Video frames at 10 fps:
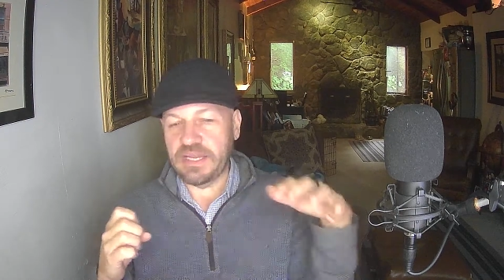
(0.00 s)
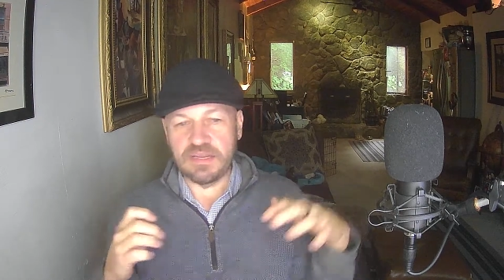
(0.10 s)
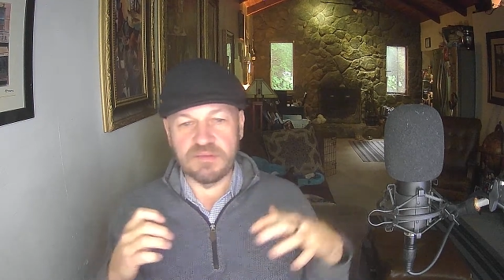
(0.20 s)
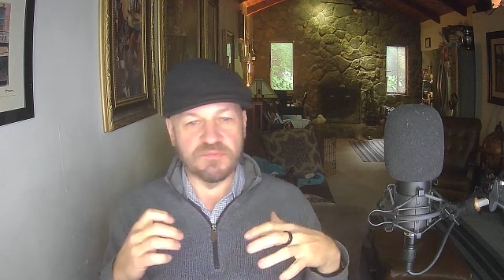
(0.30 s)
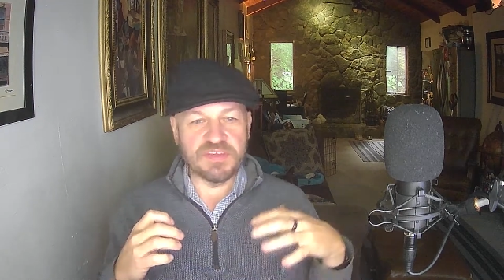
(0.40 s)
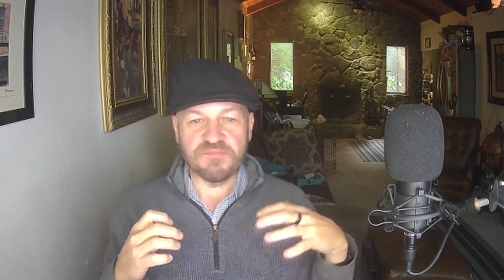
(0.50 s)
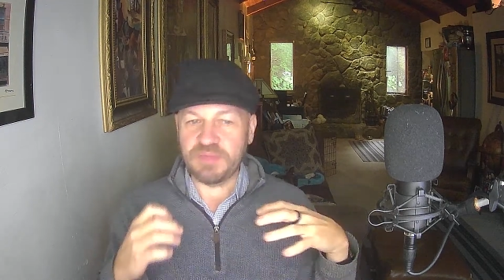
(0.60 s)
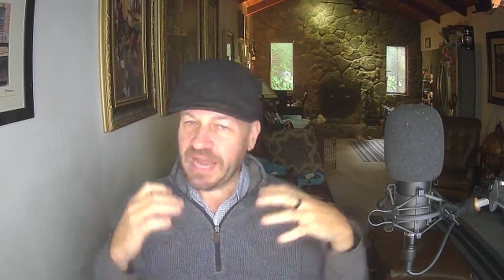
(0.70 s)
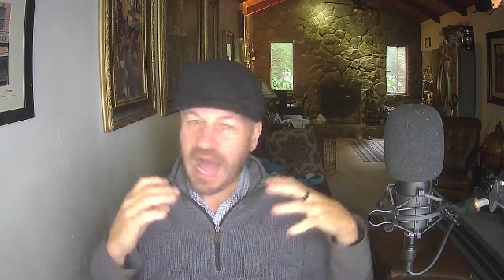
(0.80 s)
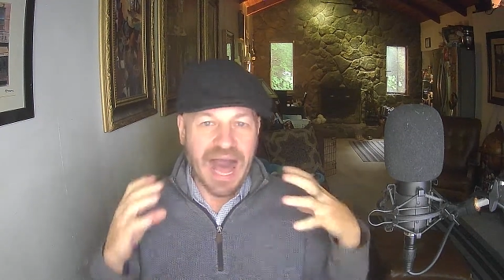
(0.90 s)
And we have been
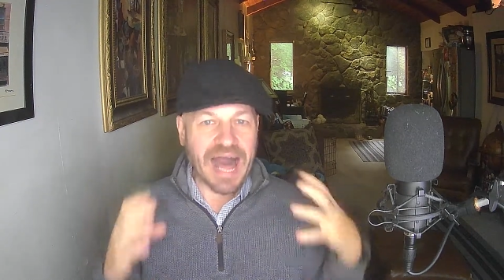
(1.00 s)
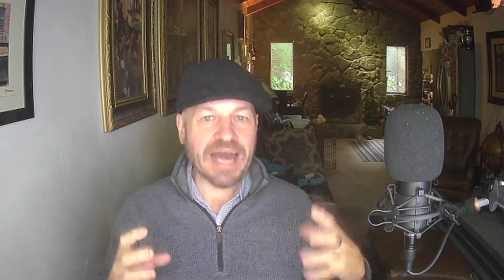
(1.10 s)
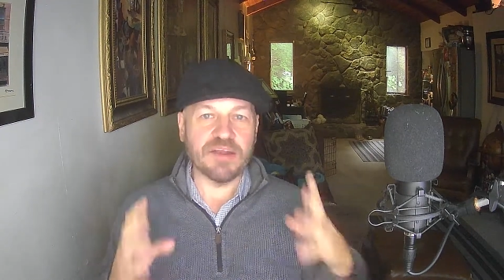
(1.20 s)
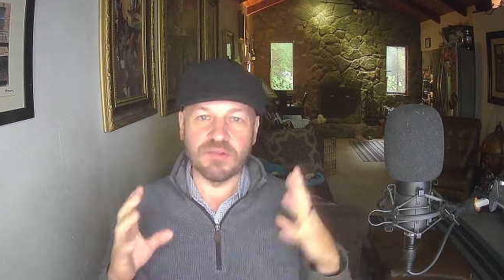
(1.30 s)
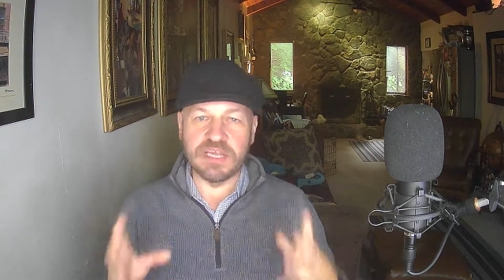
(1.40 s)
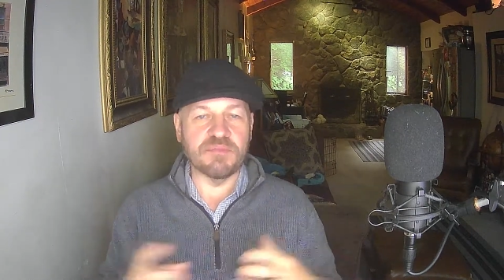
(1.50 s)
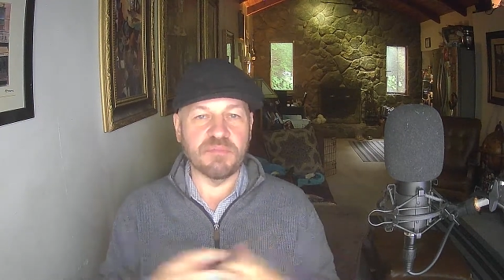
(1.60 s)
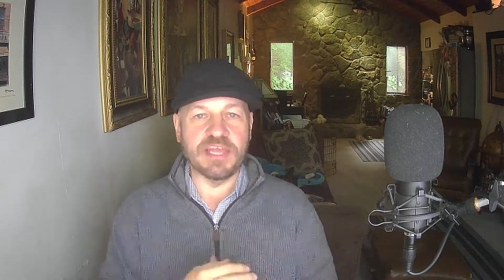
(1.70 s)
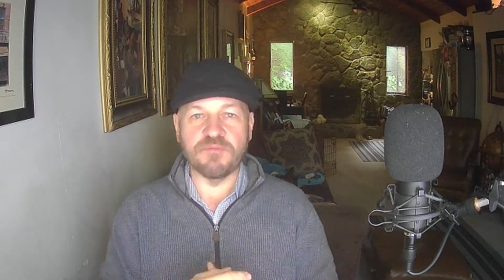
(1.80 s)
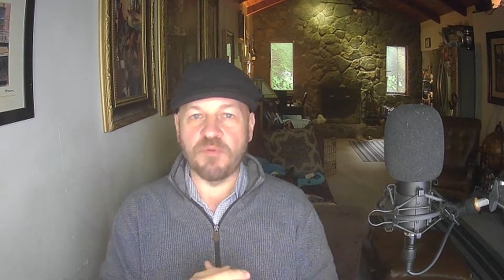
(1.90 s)
on our land
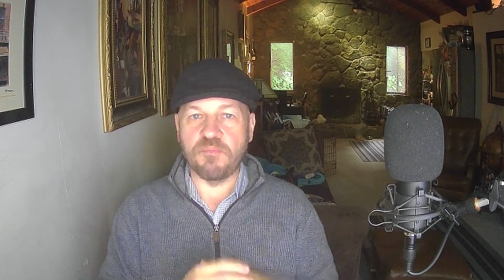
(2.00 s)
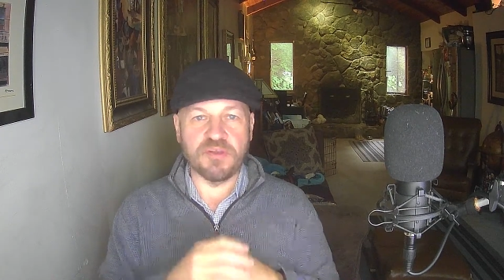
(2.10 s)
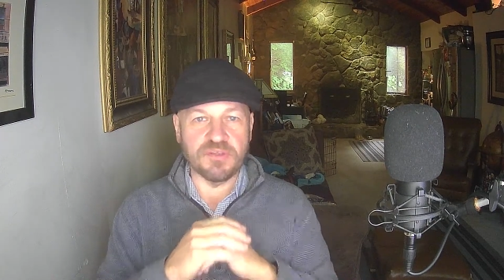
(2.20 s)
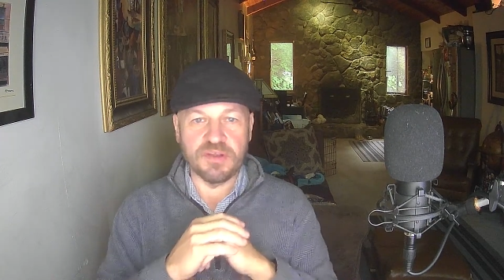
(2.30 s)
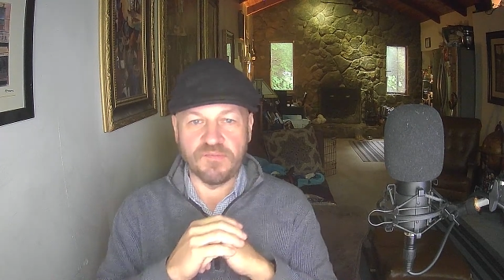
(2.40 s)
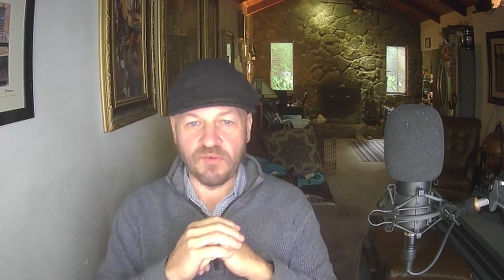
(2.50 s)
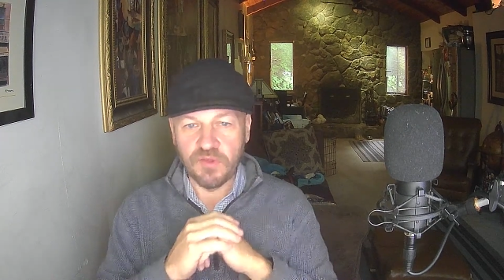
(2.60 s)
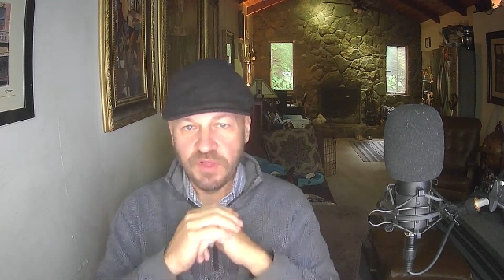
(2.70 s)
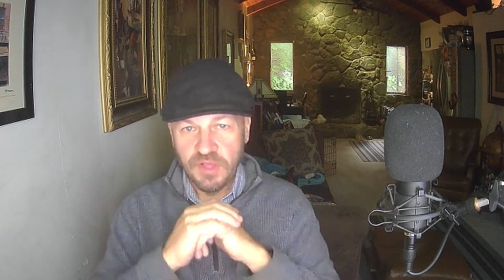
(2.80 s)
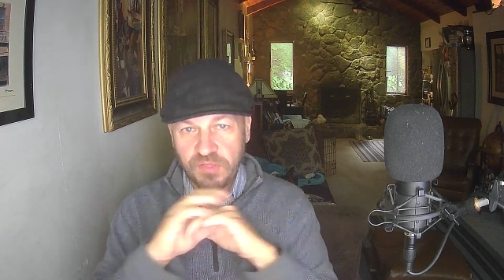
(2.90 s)
management better than ever
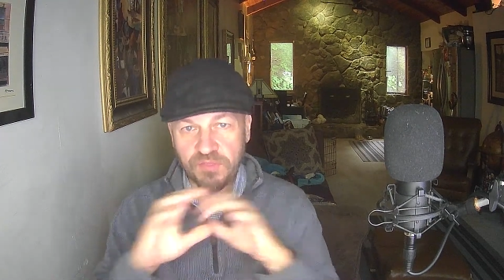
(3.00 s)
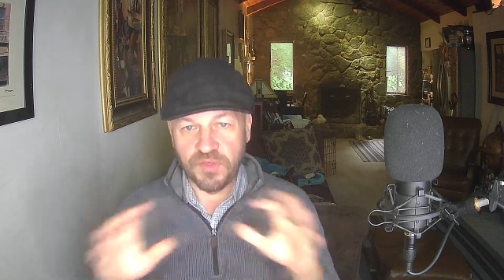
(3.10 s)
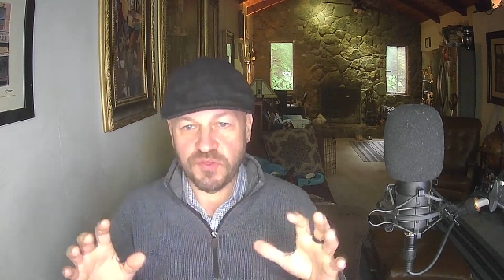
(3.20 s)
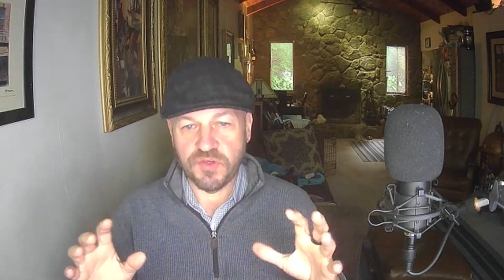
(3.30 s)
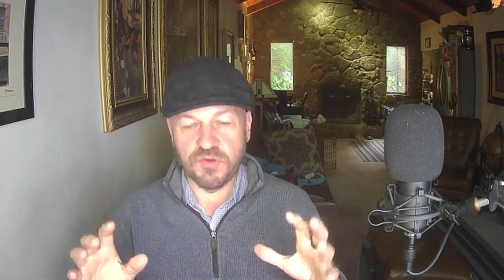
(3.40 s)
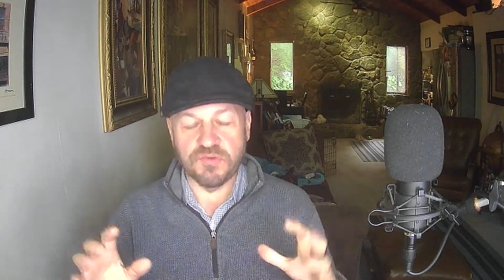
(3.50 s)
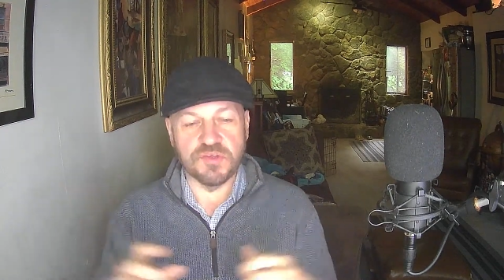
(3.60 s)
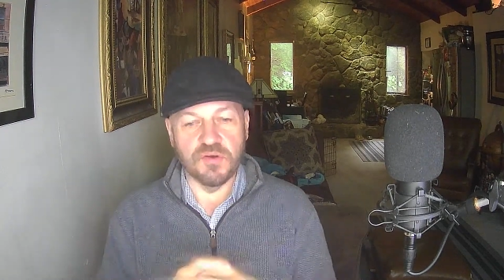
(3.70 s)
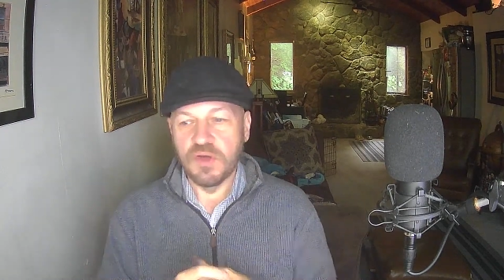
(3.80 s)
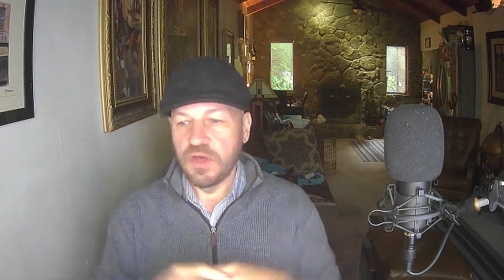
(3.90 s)
this year. So